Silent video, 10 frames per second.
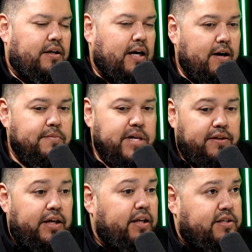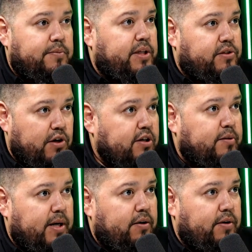I mean, I think it needs to be talked
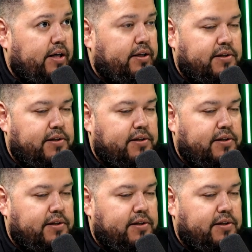about, right?